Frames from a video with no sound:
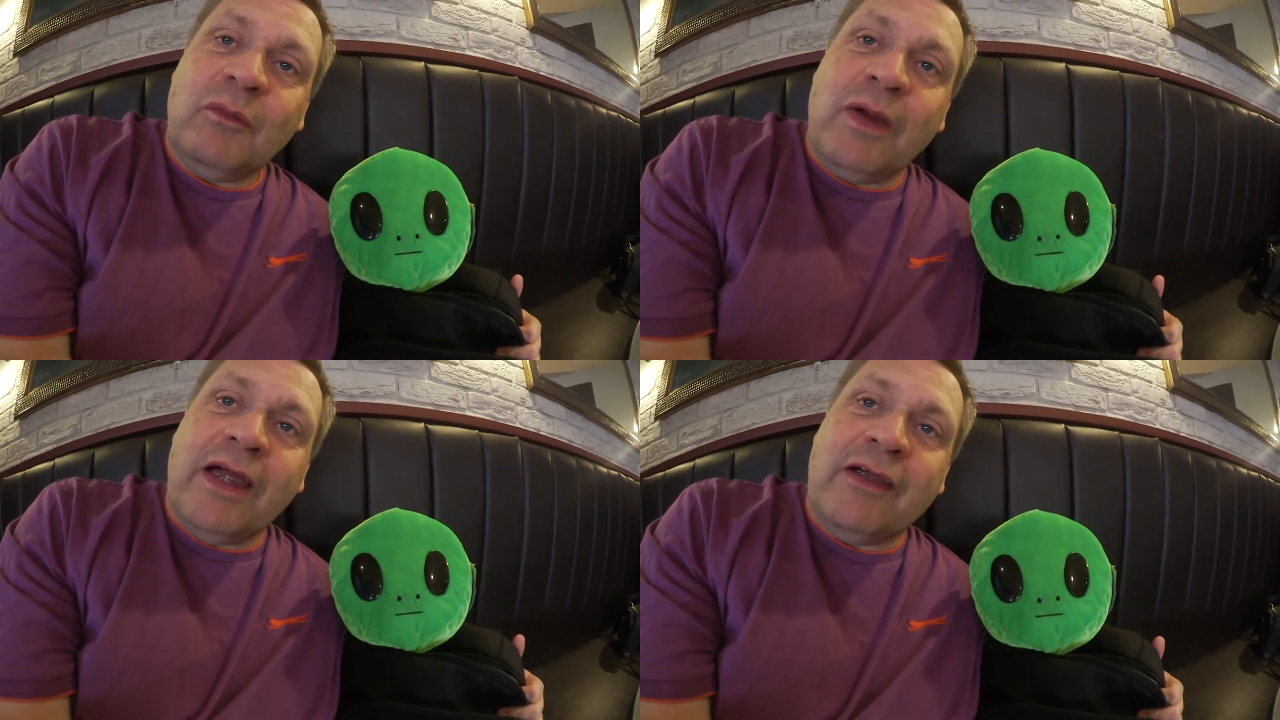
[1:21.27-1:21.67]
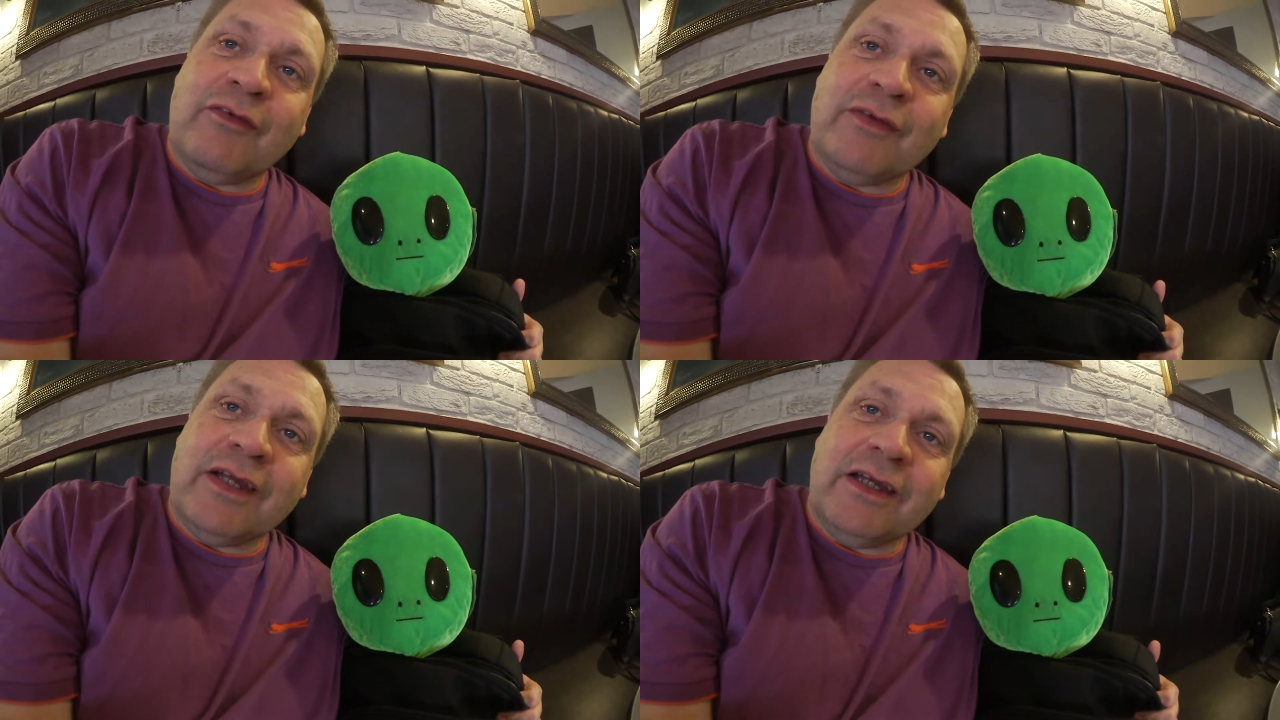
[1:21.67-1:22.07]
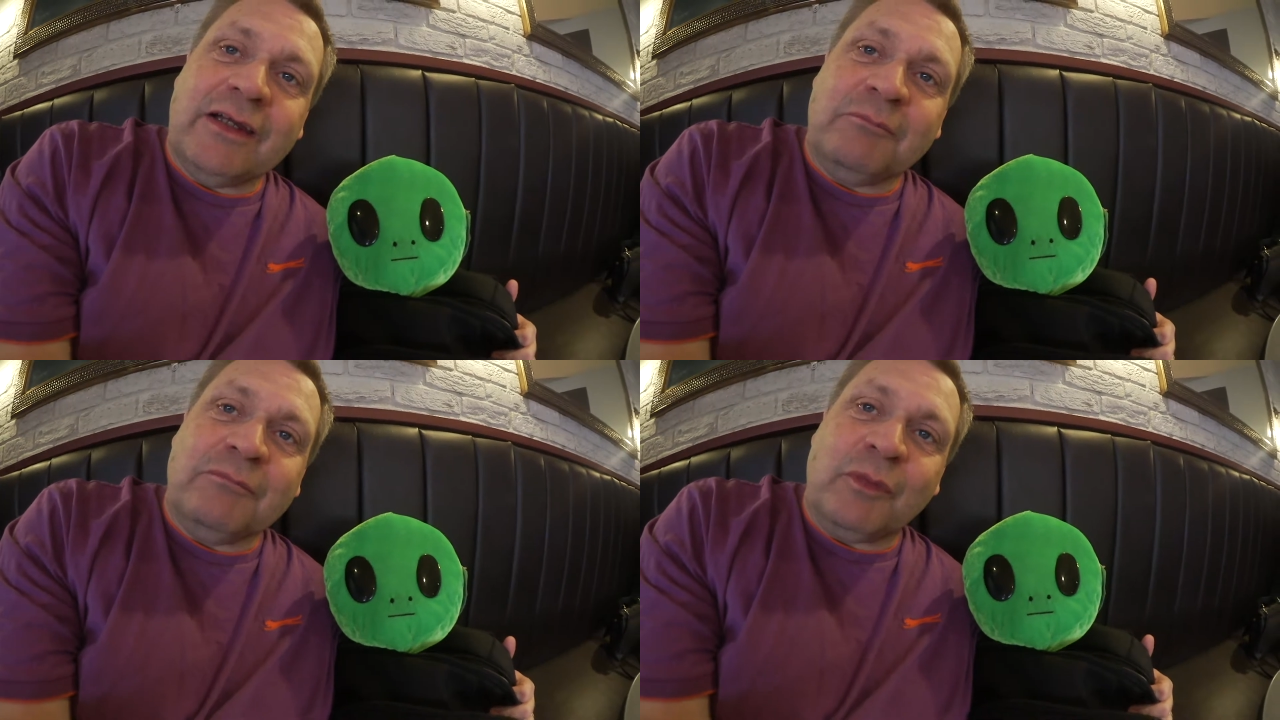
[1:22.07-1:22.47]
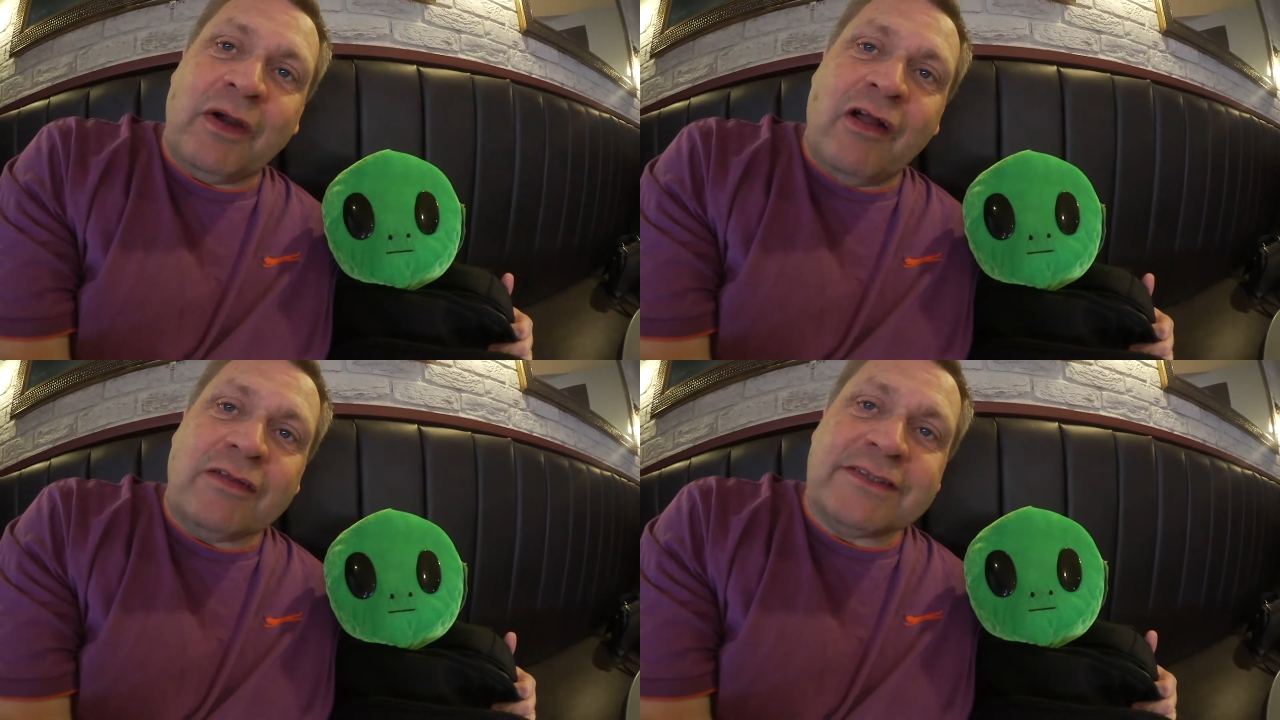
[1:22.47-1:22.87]

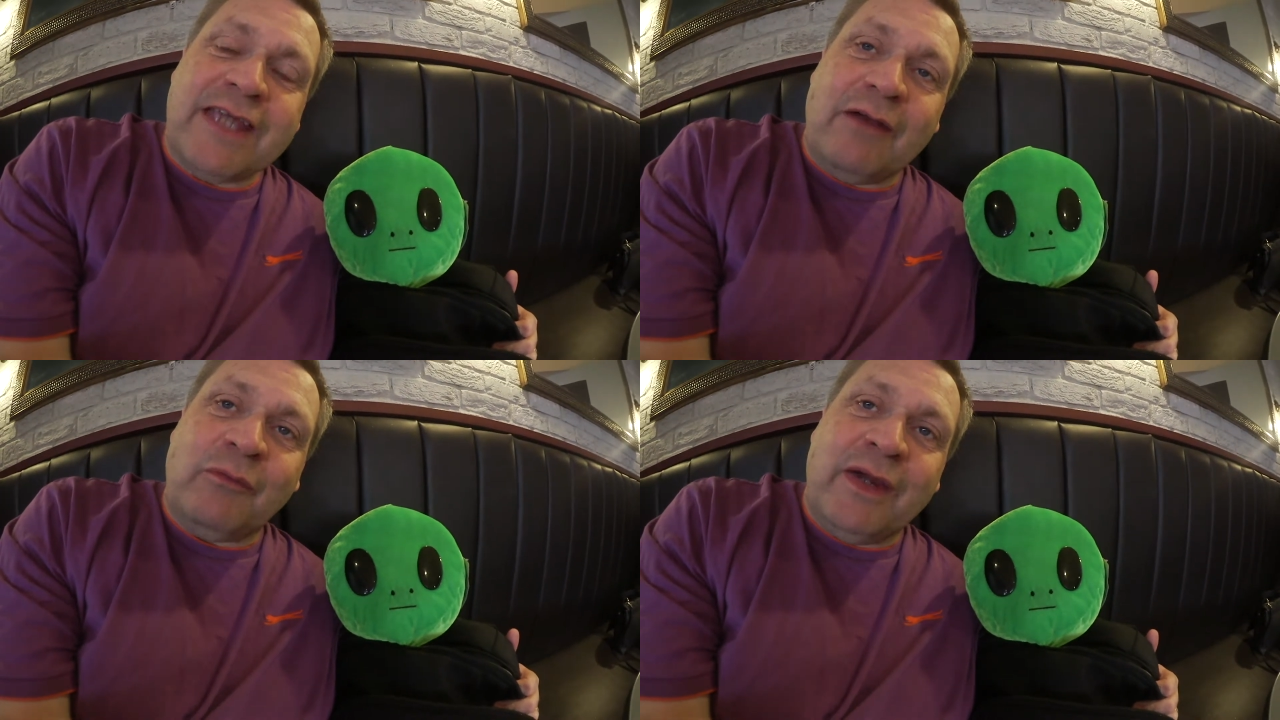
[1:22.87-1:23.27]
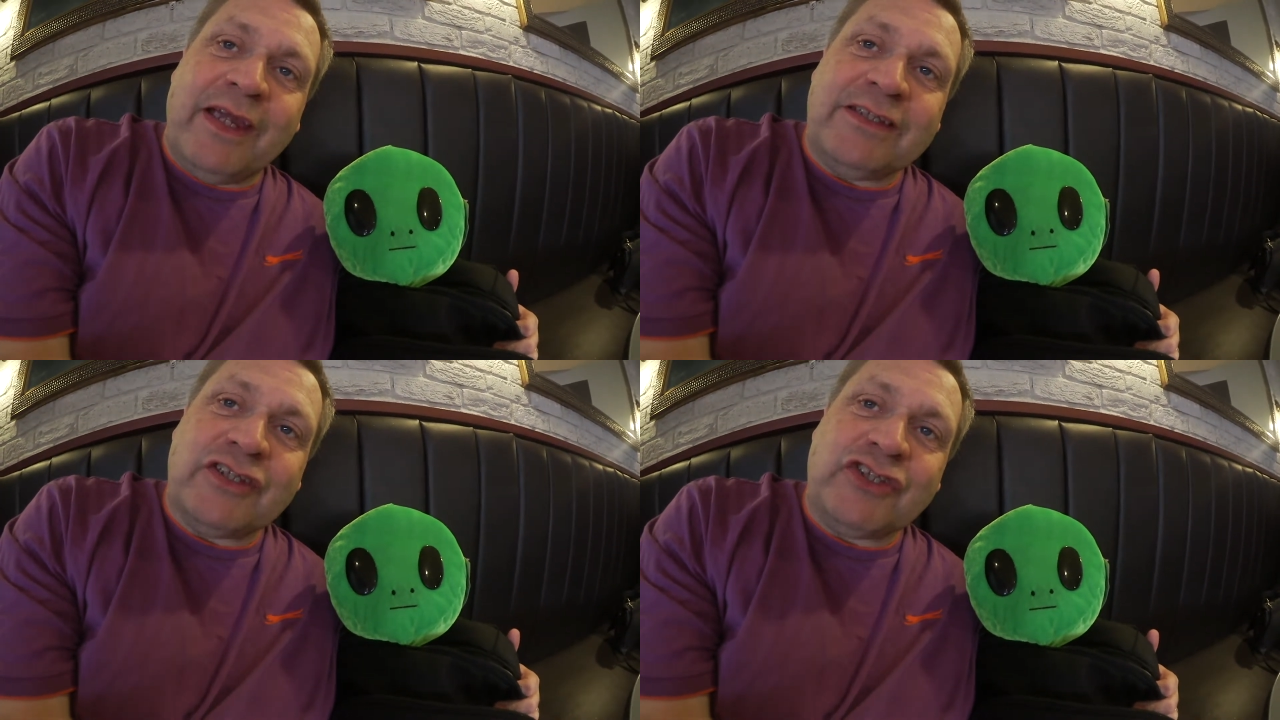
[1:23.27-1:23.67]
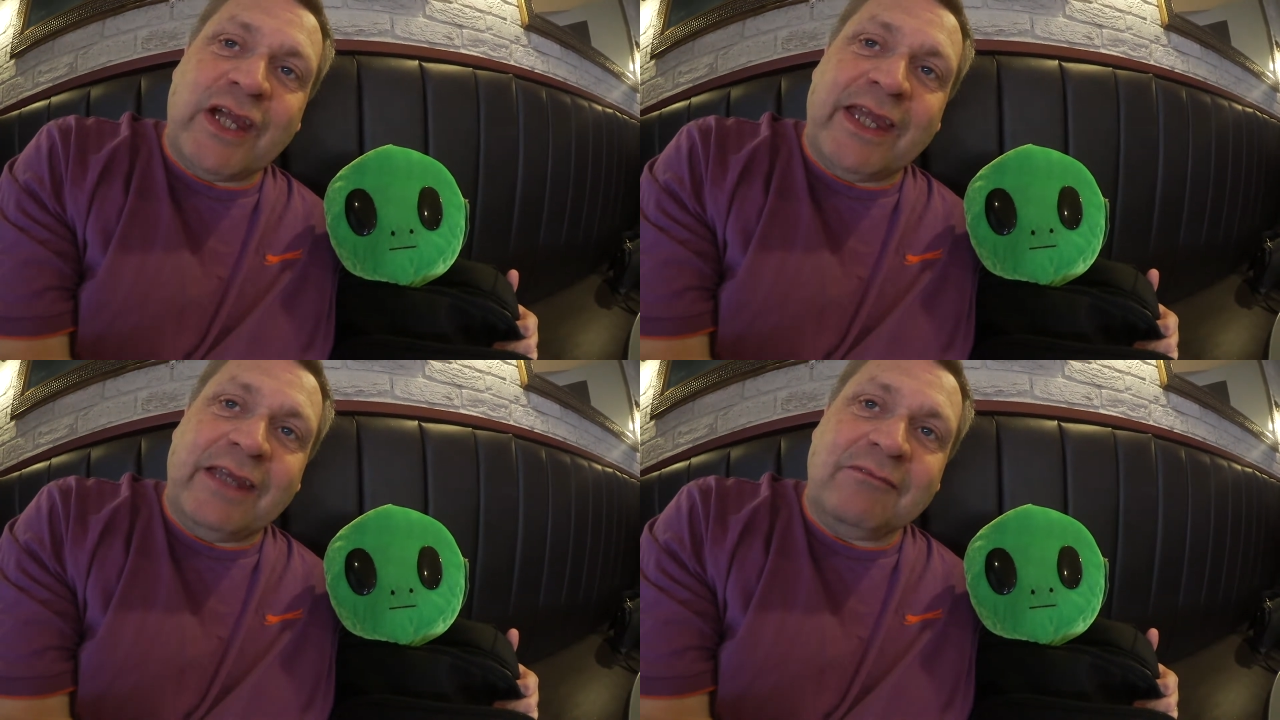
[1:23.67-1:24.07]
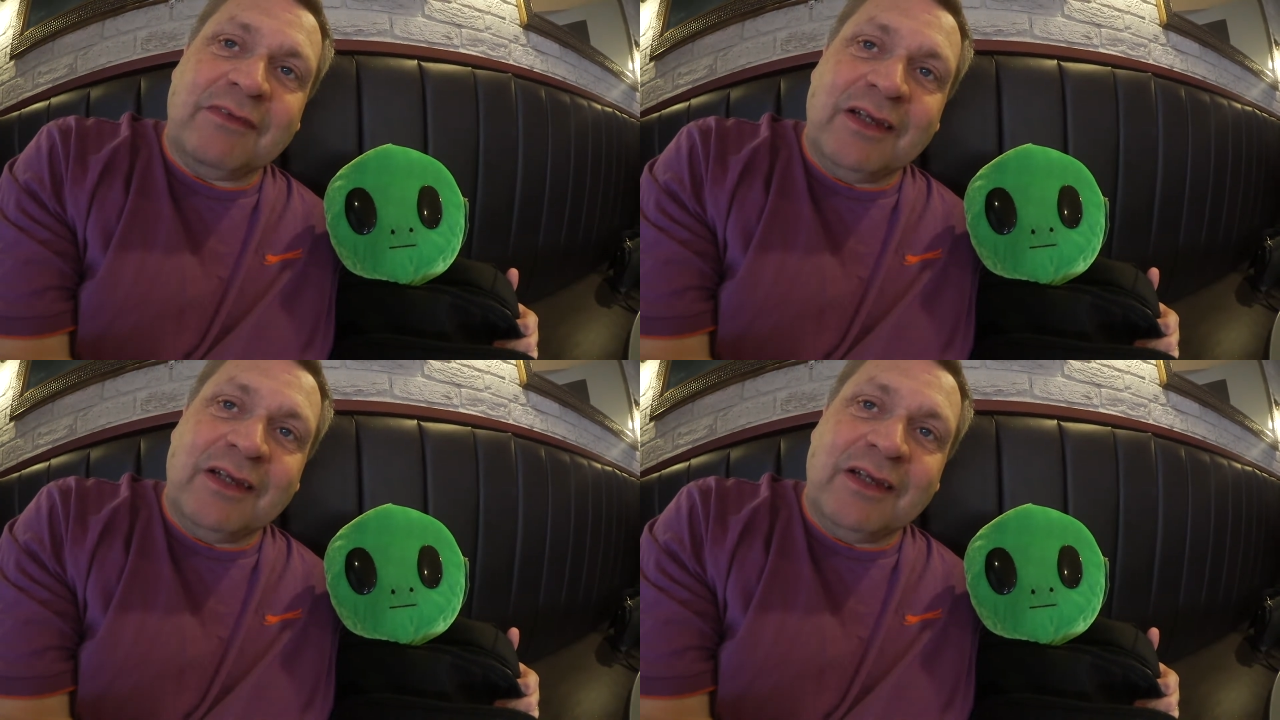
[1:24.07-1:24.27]
we're all set, waiting to check in.